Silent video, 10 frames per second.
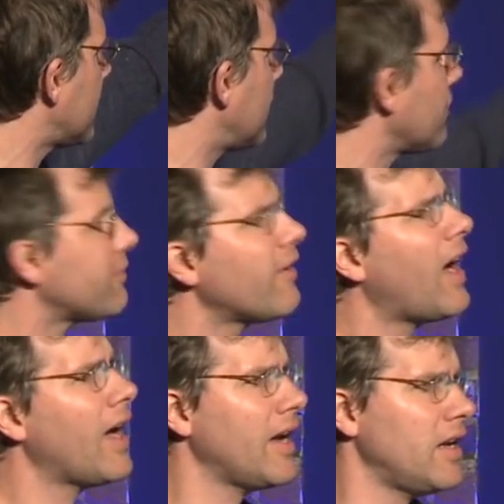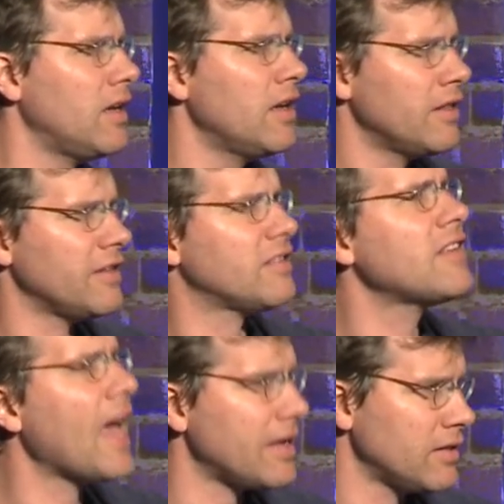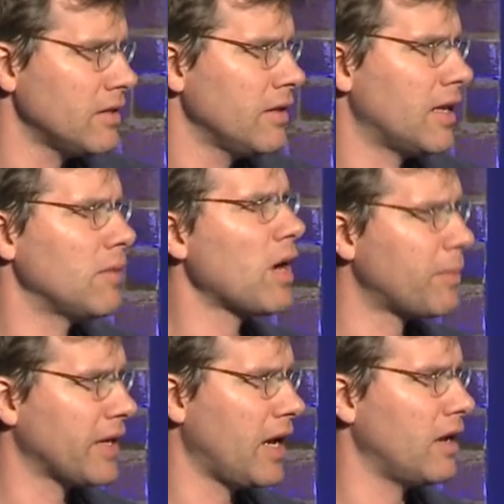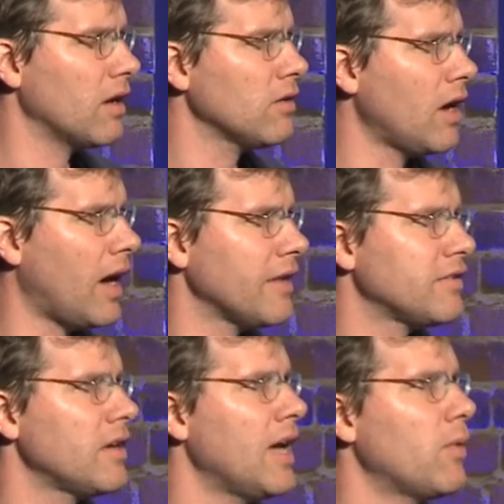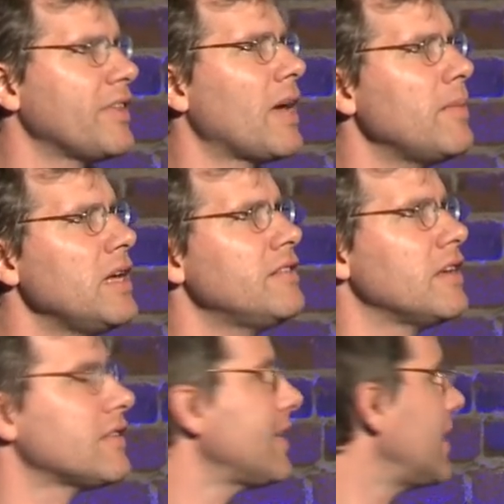to define the set that I'm replicating across. And what that means is I